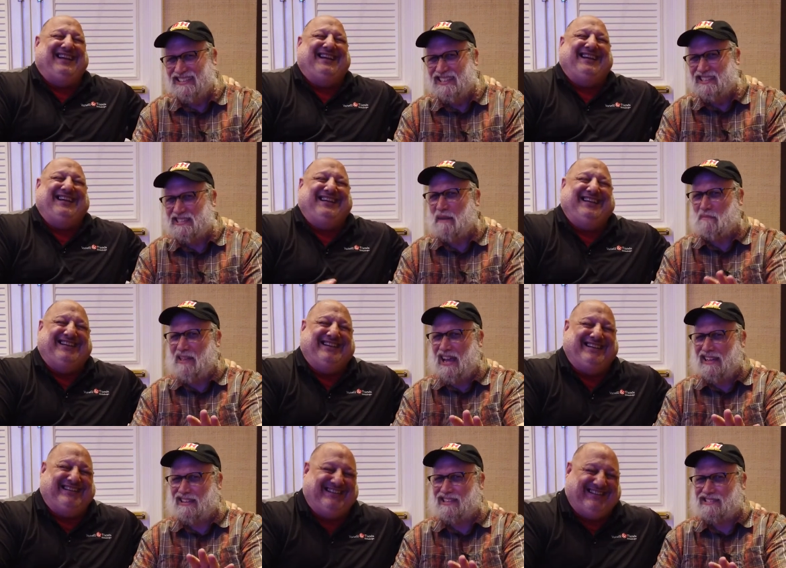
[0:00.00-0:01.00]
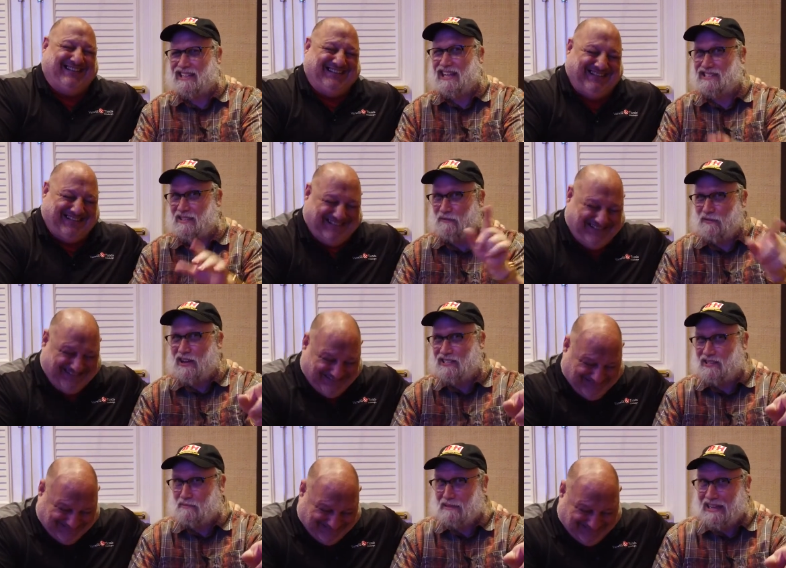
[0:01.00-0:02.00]
Speaker 1: Someday they're going to say, that's the
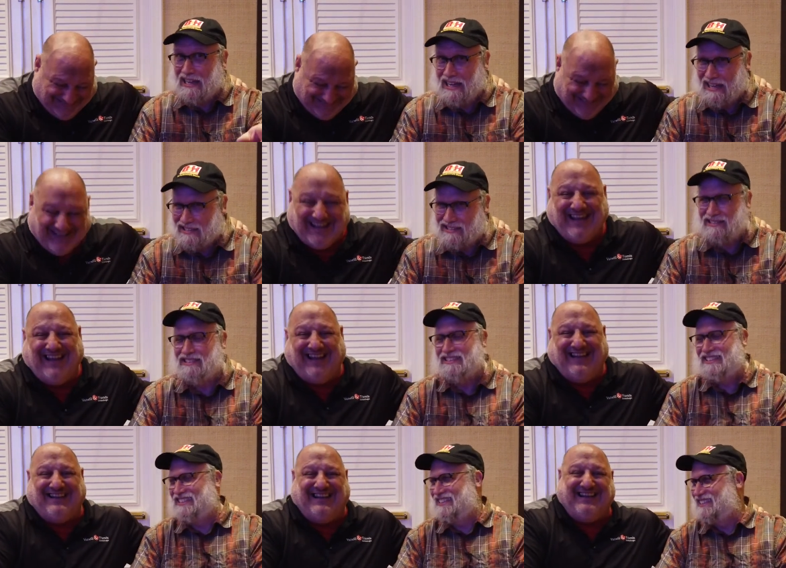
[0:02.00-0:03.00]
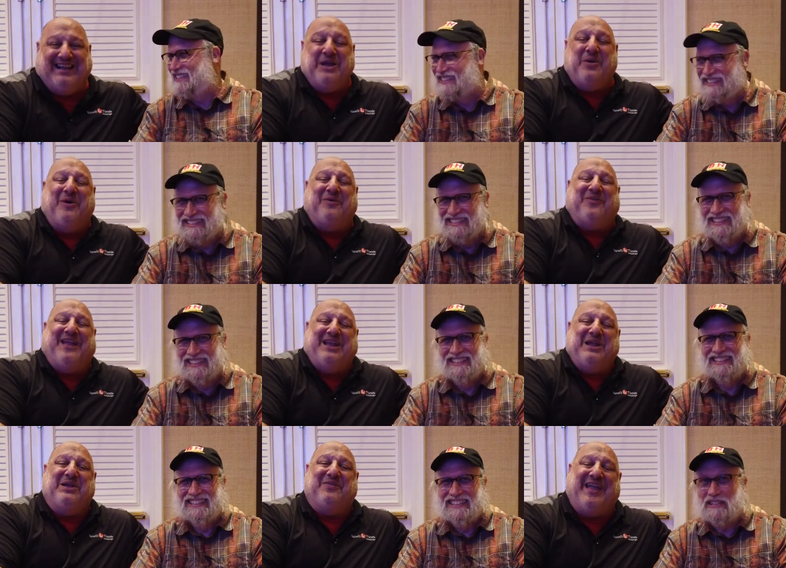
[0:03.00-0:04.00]
face of B&H. well, th-
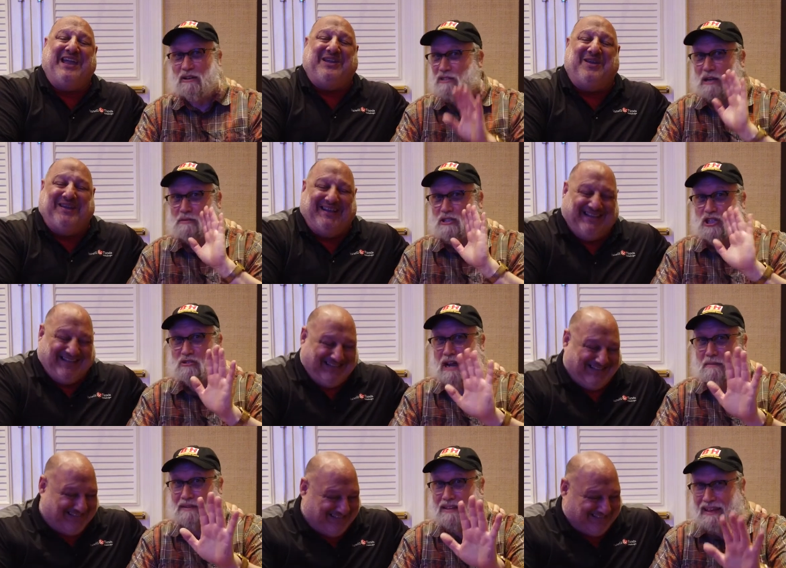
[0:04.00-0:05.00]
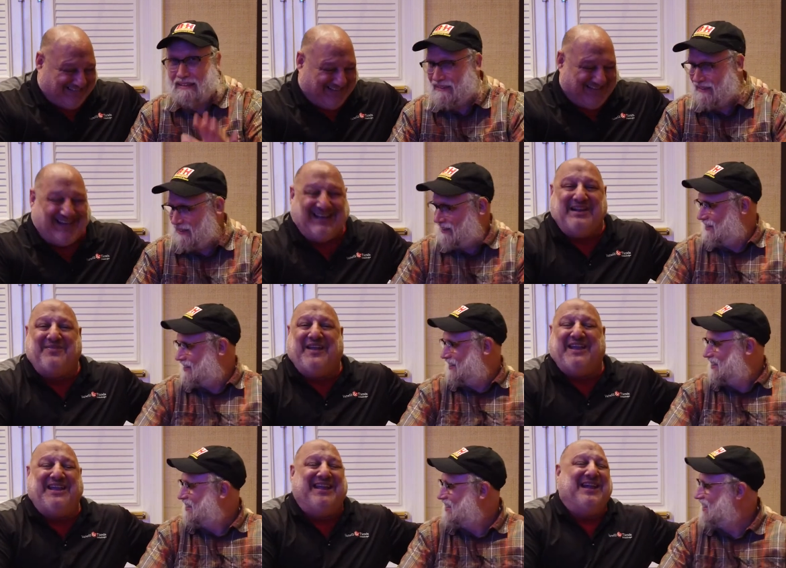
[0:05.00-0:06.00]
Don't tell Mr. Schreiber that.
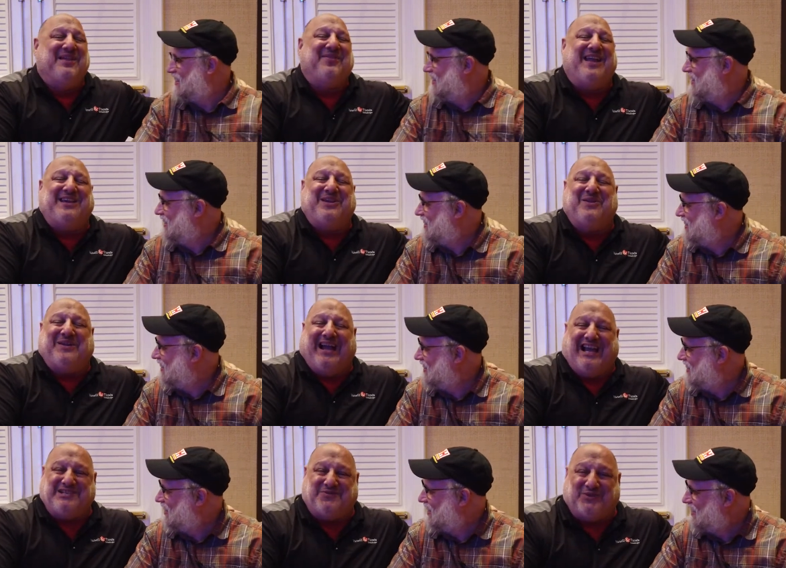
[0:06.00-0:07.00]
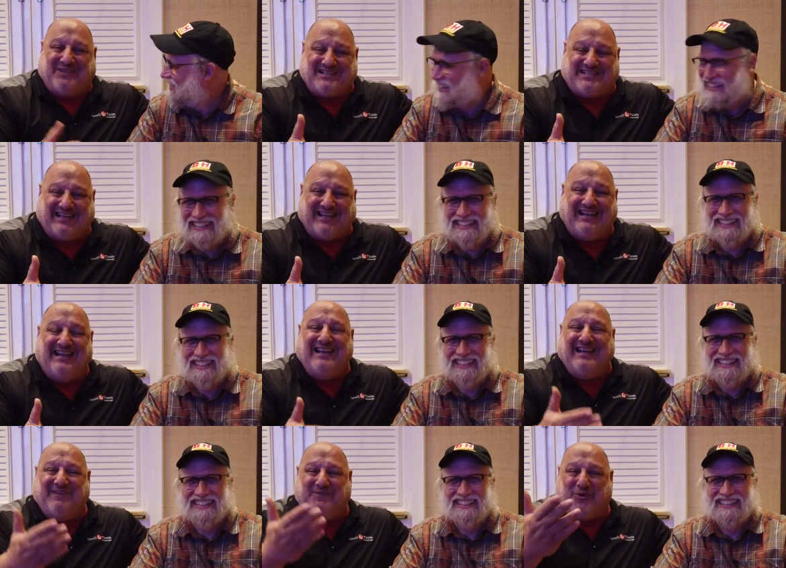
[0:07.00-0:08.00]
Speaker 2: thank, you, thank you guys for listening.
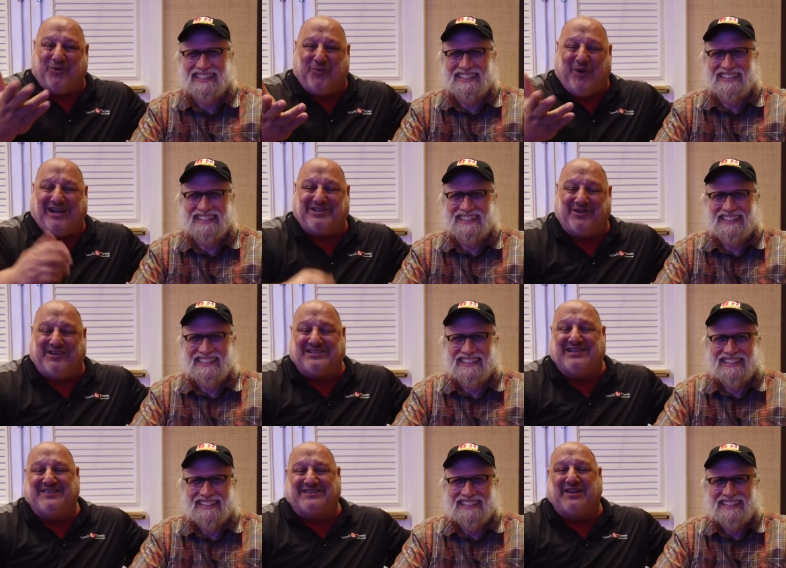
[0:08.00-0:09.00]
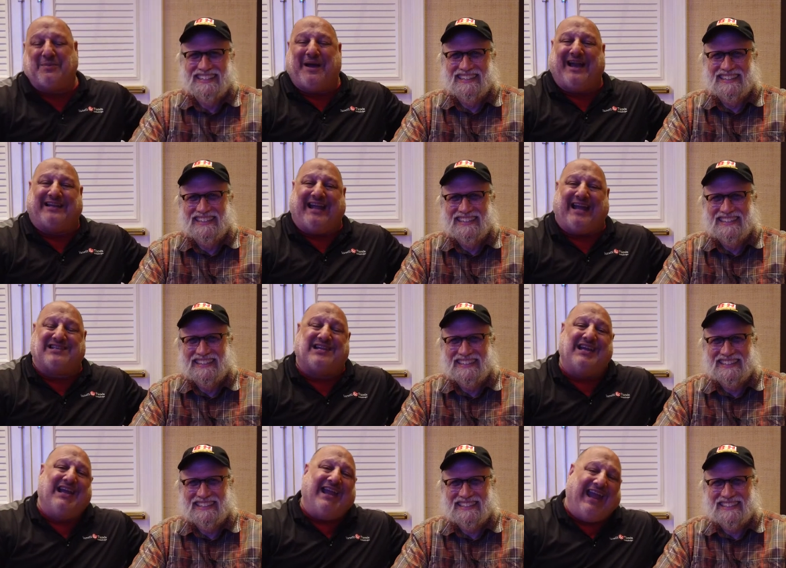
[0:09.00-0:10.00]
If you're watching, you're listening to this on the podcast,
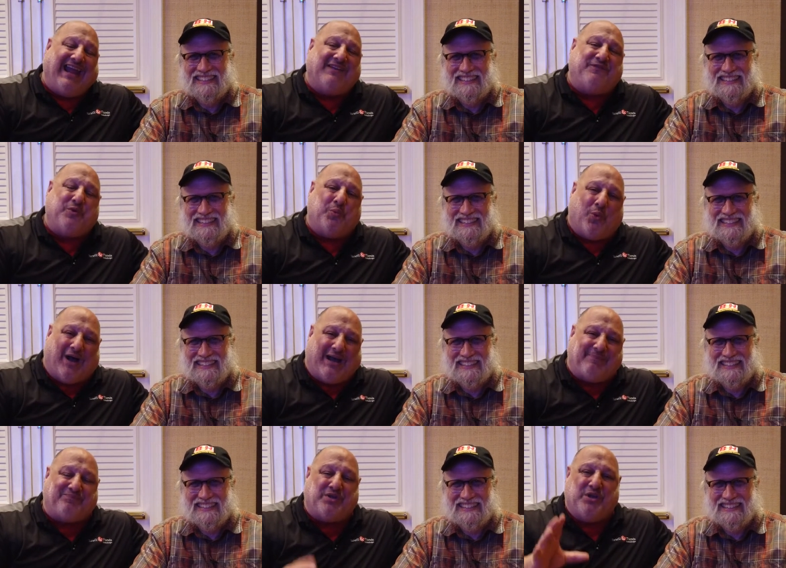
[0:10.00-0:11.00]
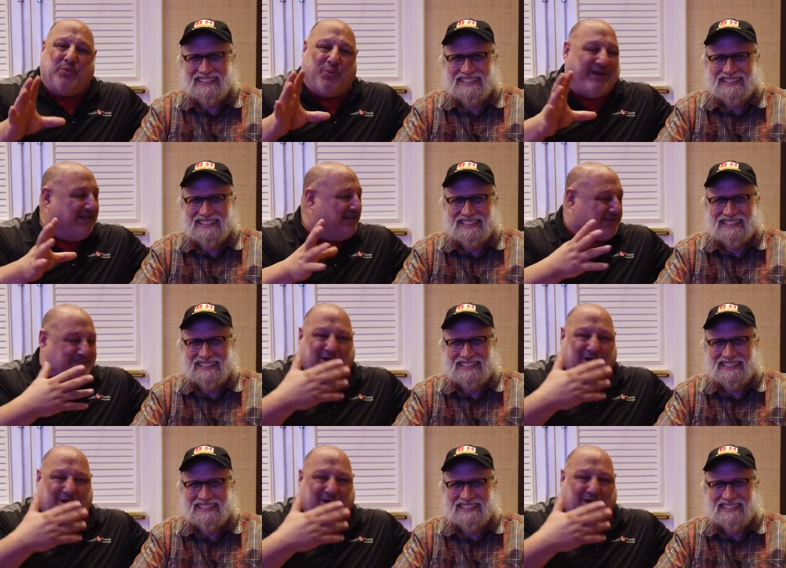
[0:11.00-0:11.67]
and if you want, we did a